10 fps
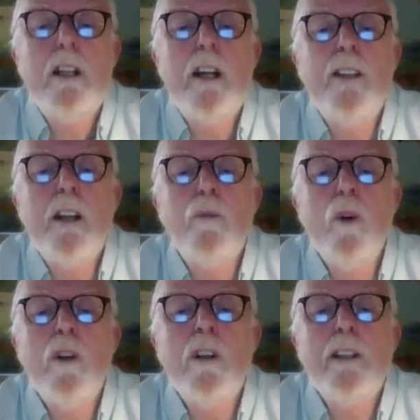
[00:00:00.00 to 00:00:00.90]
and they
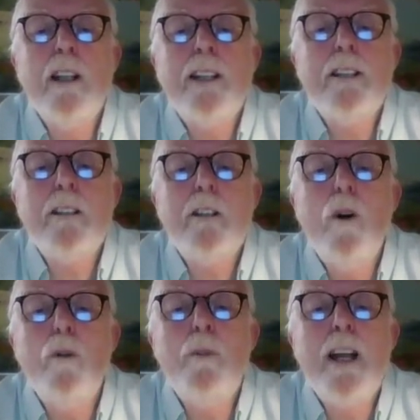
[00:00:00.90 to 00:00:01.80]
wore light
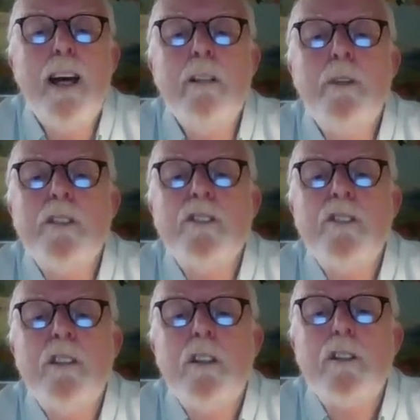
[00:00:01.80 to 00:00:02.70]
open
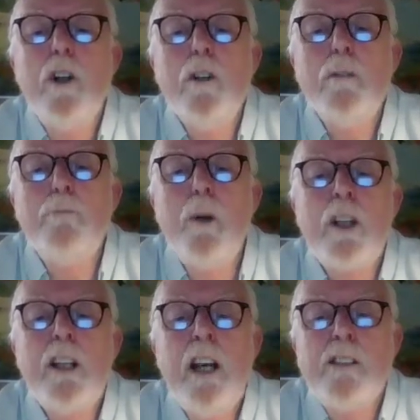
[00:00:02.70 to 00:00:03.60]
helmets called
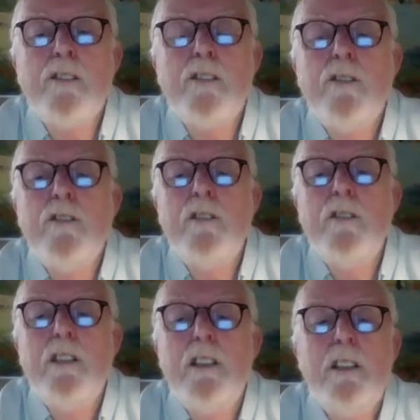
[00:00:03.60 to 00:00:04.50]
burgonets,
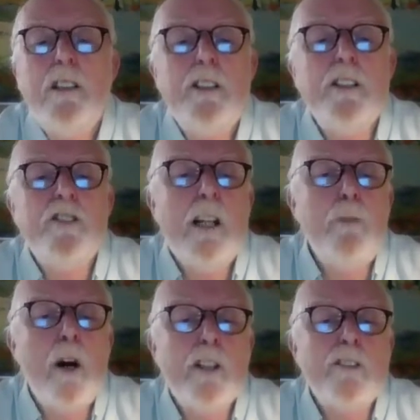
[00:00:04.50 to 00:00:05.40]
the steel
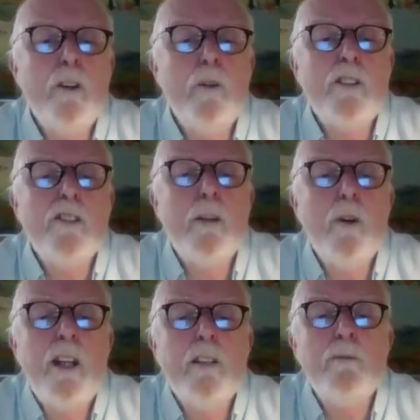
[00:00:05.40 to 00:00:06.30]
bonnets for which they were
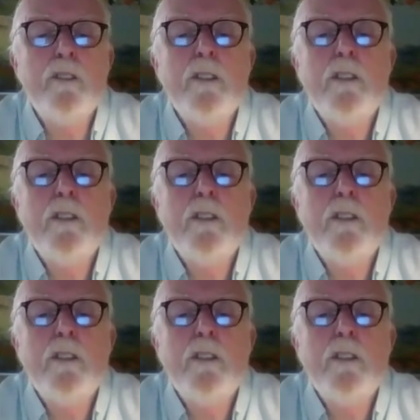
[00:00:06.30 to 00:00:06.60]
named,